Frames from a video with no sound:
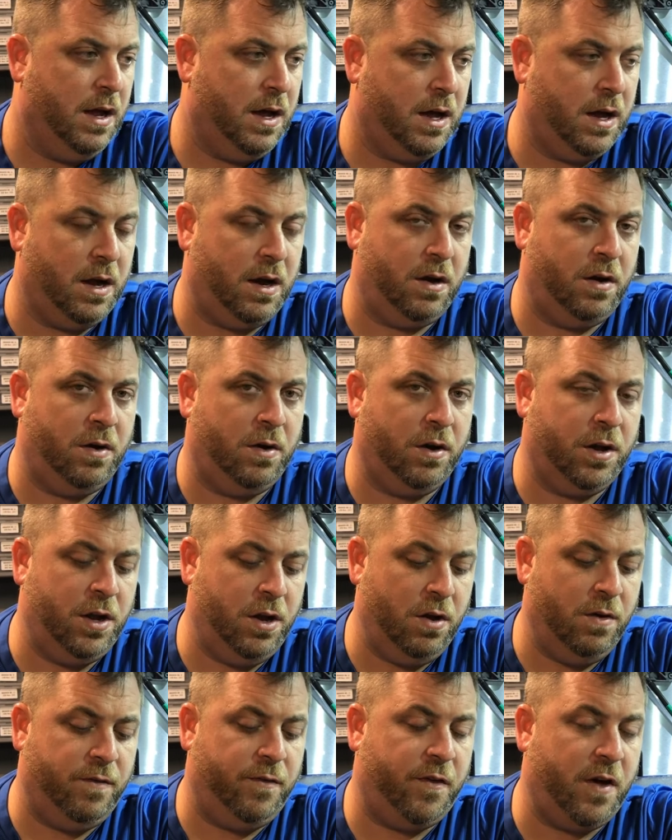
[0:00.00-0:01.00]
Or, you
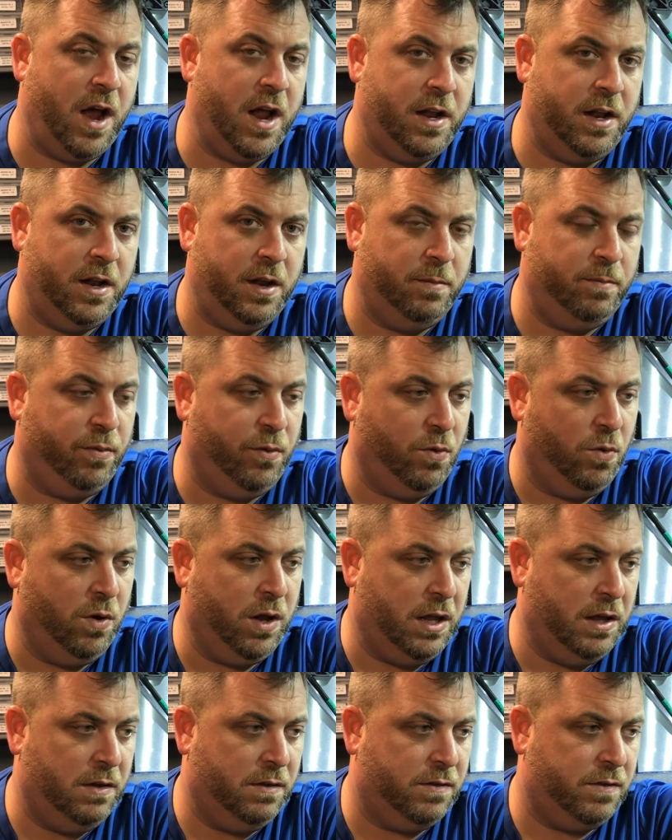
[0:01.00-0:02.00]
know, finding
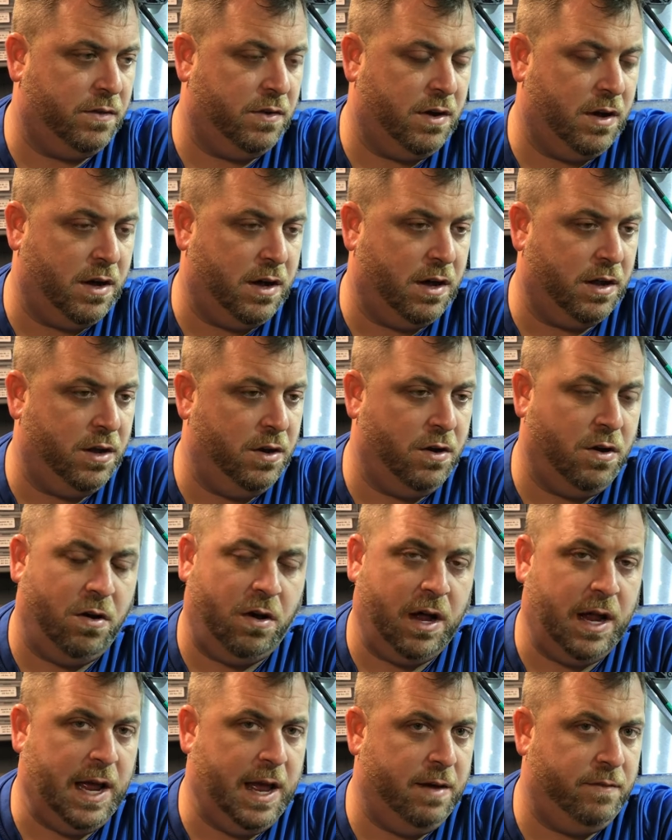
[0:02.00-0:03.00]
employees. You know,
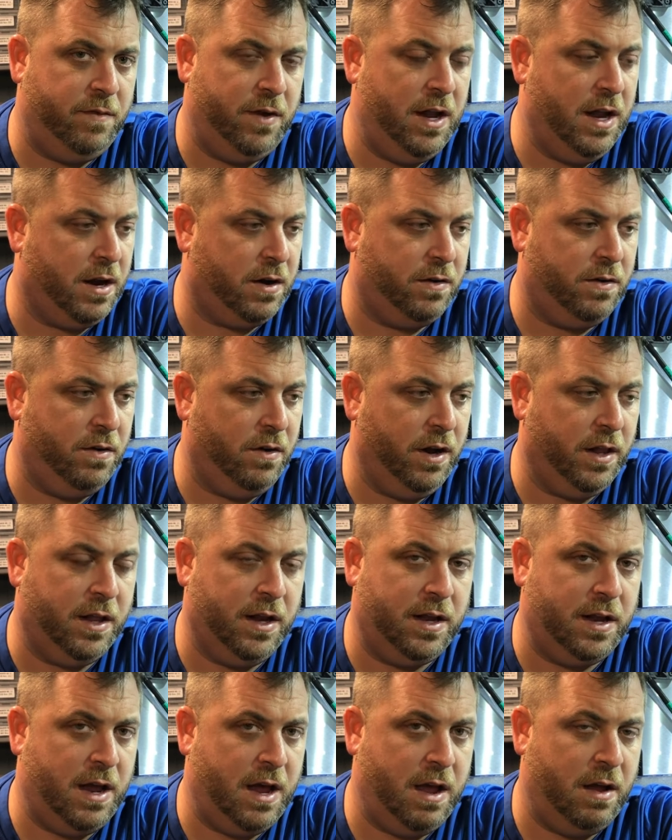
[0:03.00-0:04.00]
I have Nick during
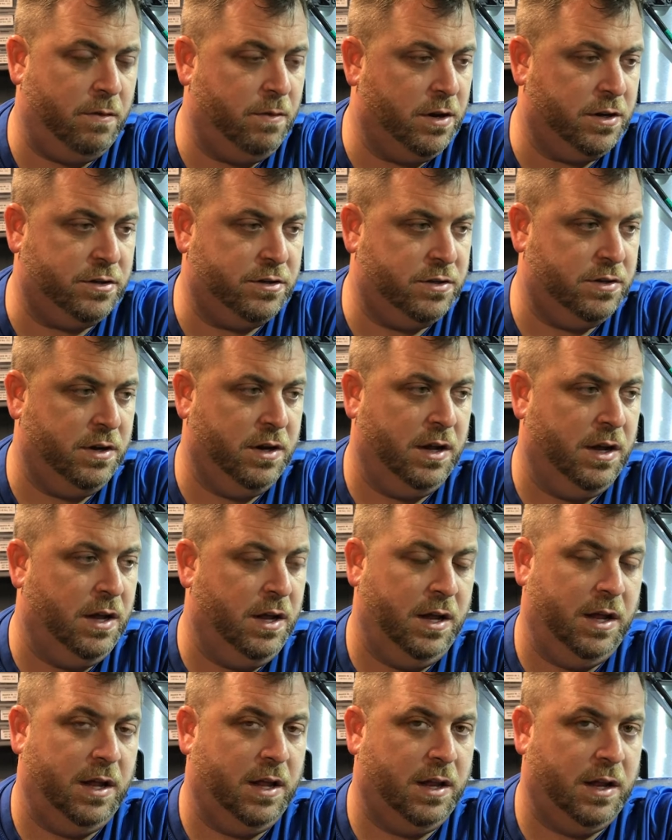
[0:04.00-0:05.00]
the day, which
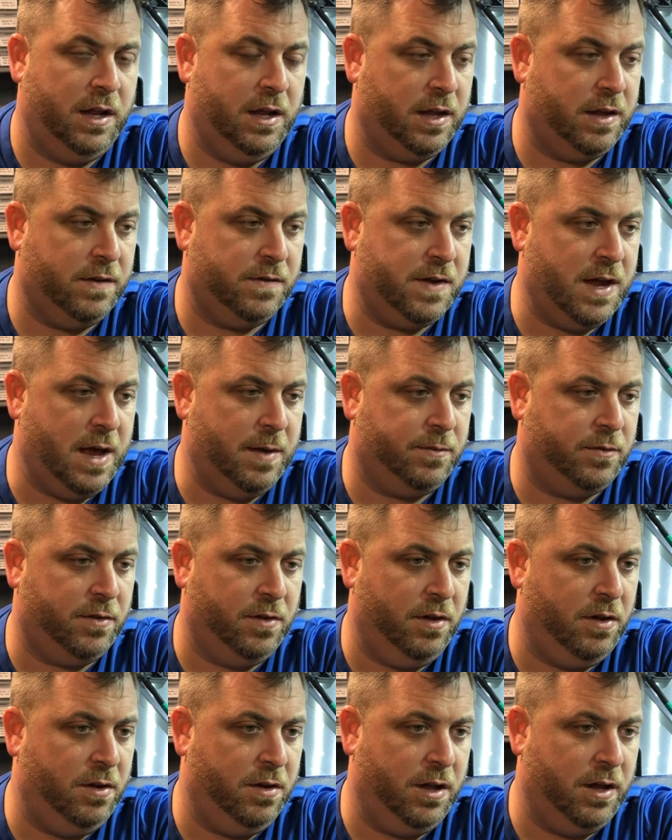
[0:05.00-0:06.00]
Nick is
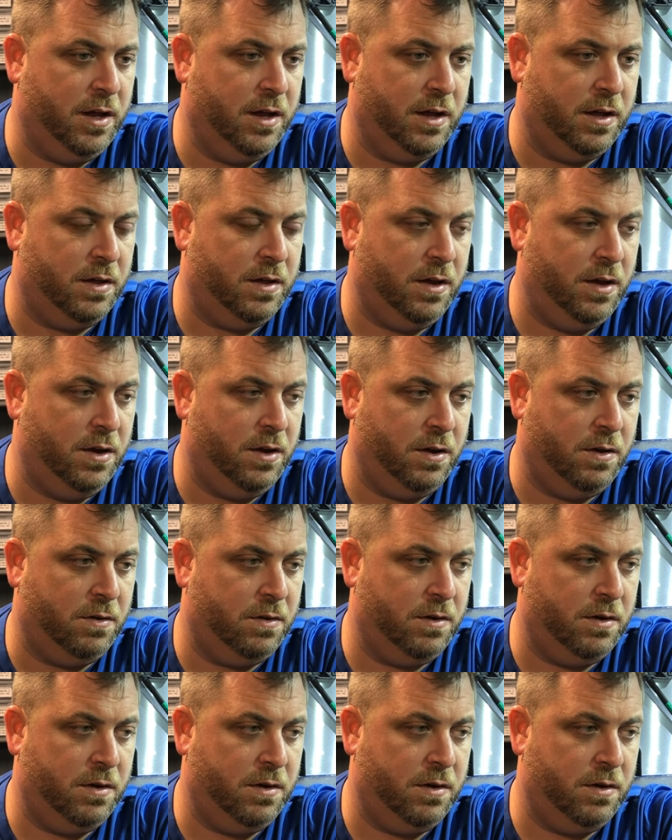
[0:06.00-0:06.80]
absolutely a, you